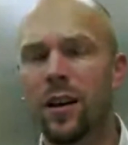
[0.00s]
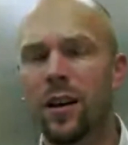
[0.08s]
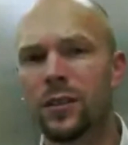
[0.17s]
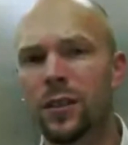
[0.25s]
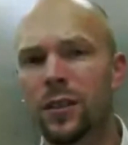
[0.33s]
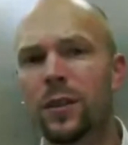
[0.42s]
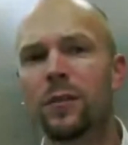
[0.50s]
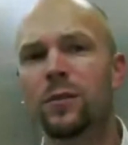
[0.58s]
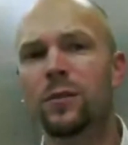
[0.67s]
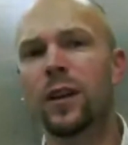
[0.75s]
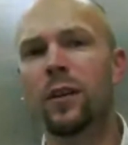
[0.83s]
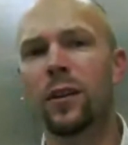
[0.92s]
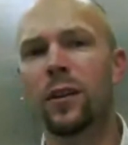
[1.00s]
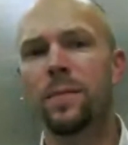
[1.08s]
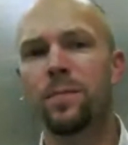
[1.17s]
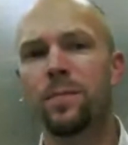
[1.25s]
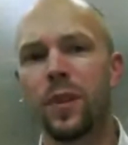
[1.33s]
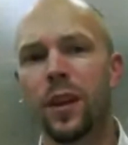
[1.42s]
sometimes
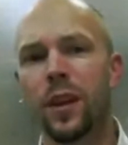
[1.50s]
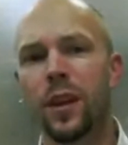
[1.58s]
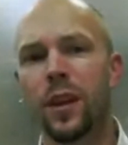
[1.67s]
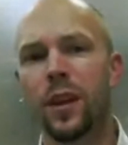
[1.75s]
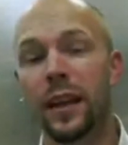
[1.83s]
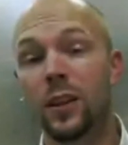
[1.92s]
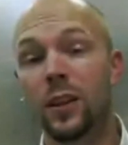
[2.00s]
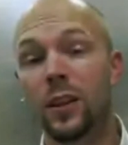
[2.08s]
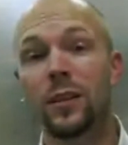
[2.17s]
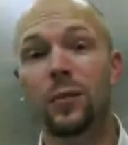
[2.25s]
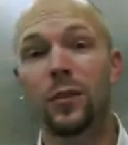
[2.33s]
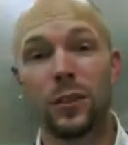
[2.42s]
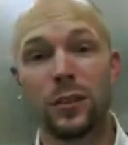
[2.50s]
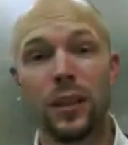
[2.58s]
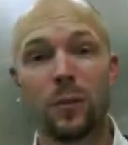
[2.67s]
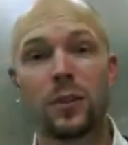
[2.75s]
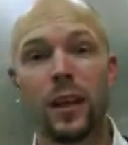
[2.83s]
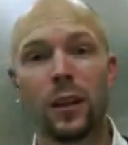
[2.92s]
very elusive
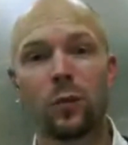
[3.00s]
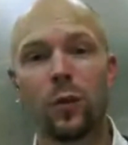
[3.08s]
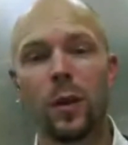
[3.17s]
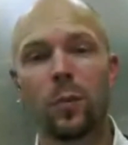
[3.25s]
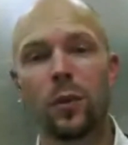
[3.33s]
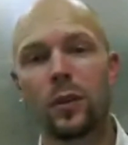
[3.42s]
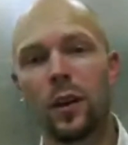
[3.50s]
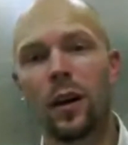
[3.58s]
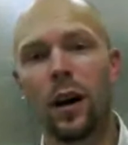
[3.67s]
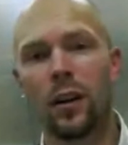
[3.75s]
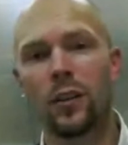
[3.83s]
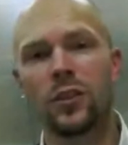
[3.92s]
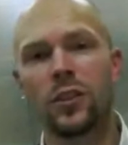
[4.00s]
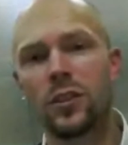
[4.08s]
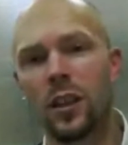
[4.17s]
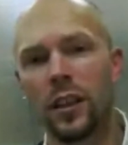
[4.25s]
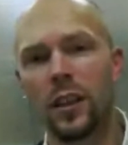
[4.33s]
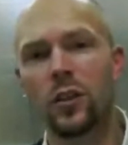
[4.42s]
subject where people are
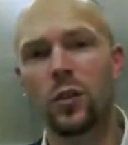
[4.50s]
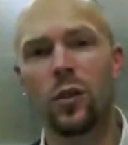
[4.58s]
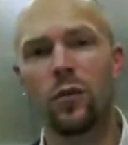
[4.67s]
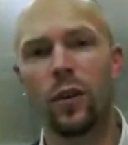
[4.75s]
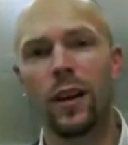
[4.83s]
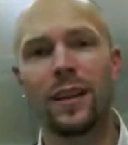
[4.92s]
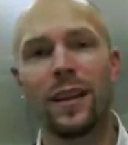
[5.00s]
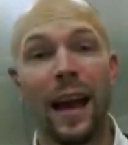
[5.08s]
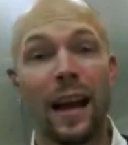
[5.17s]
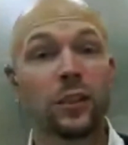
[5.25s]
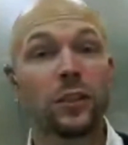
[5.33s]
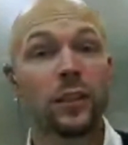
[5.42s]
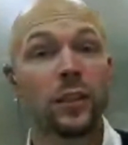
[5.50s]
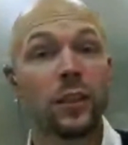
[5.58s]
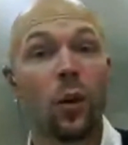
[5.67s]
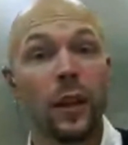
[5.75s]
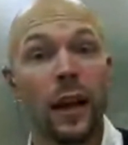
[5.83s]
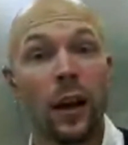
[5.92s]
just a little too afraid to actually
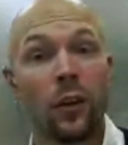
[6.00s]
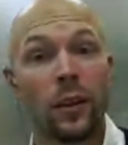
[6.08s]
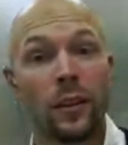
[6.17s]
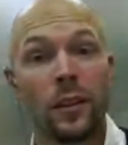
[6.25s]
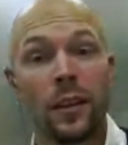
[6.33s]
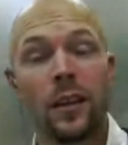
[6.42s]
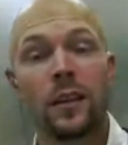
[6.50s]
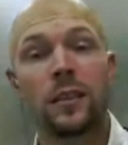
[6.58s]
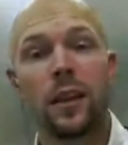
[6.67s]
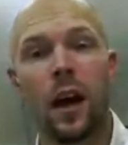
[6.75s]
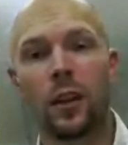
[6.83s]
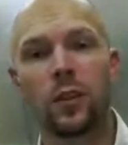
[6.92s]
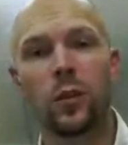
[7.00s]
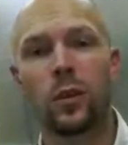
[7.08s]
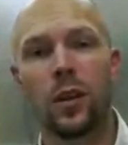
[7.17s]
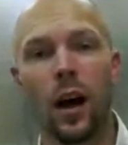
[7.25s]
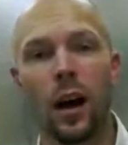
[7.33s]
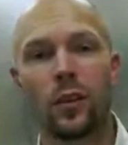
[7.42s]
go down and talk to a
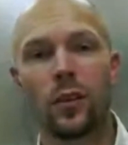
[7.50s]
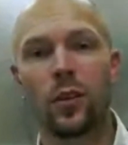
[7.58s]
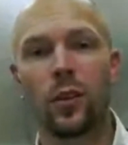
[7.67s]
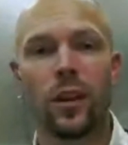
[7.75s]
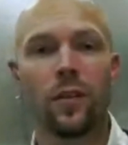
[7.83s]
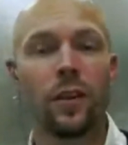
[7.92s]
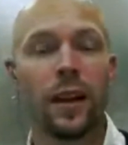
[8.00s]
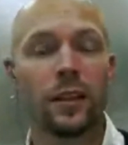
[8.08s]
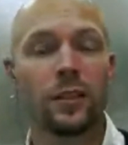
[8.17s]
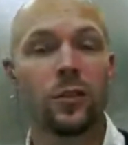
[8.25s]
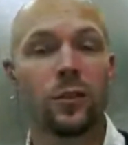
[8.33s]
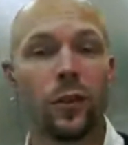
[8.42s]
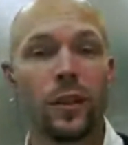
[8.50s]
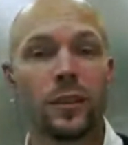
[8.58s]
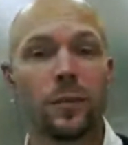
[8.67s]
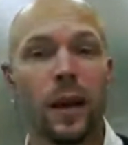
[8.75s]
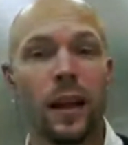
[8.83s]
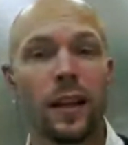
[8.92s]
doctor or even ask their friends
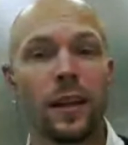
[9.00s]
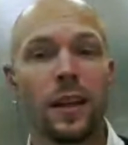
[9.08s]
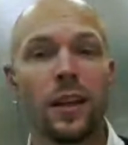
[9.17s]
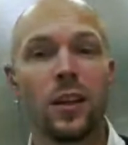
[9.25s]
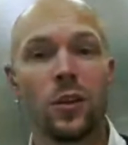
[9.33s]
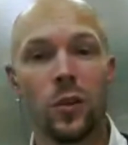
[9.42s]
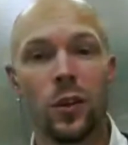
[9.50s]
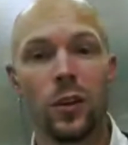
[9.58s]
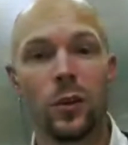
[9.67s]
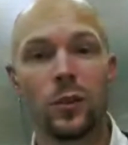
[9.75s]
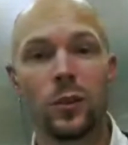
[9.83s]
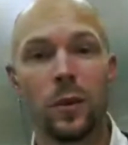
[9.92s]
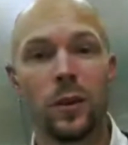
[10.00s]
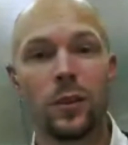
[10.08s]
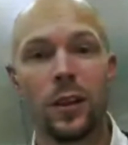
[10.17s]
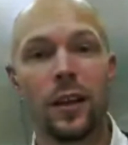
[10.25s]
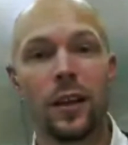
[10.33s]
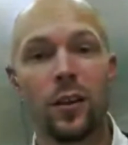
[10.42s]
about it. You can do some
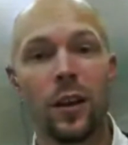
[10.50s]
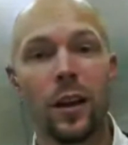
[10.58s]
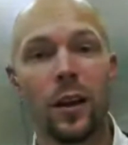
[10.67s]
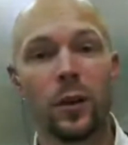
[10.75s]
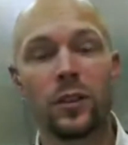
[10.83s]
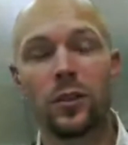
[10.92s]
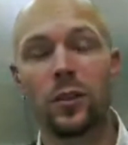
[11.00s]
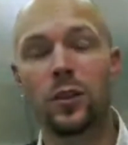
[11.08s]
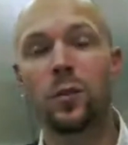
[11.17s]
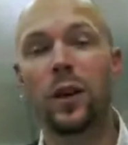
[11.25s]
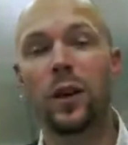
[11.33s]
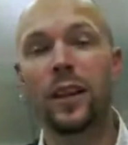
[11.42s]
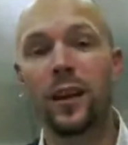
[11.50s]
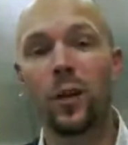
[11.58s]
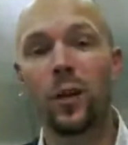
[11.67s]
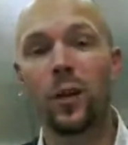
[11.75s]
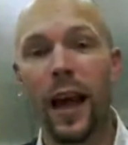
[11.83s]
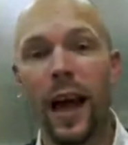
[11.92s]
internet research, but here
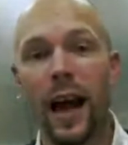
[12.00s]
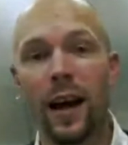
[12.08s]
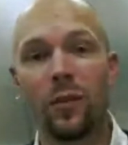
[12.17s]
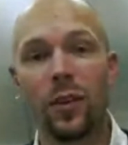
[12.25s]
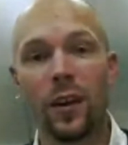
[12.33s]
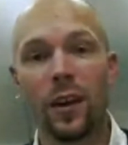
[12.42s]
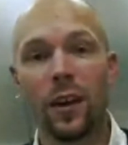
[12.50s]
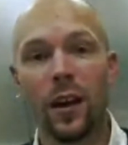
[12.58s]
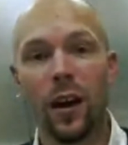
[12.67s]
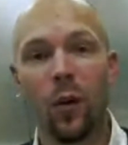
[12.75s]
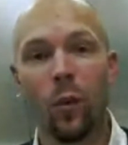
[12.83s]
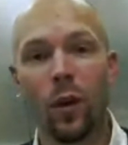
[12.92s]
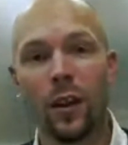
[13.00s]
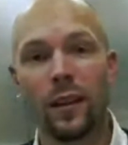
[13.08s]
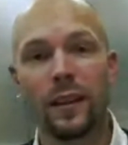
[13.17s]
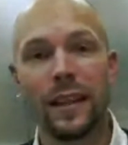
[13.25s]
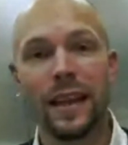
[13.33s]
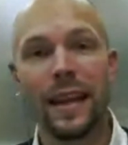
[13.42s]
we have one of the
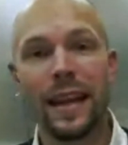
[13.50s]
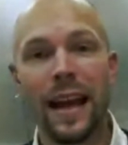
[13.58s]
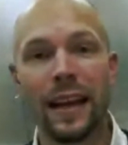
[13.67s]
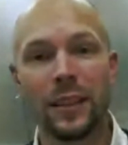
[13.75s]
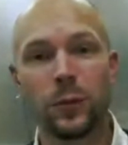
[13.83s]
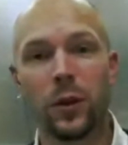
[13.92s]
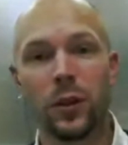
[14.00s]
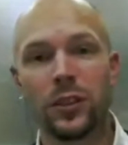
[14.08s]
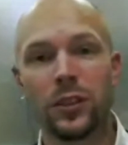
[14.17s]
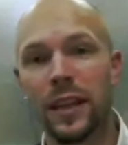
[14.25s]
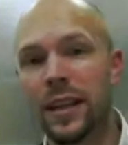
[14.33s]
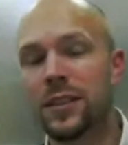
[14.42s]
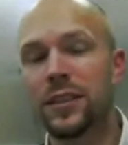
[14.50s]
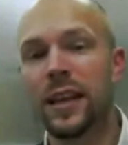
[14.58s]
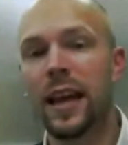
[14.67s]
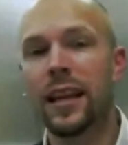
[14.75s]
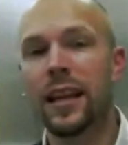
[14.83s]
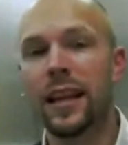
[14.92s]
leading experts in
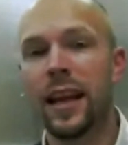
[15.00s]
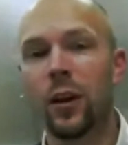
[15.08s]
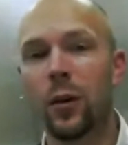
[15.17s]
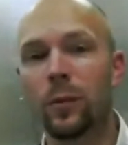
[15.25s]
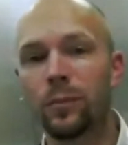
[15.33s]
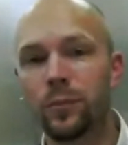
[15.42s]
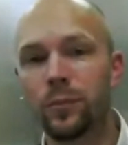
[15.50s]
San Diego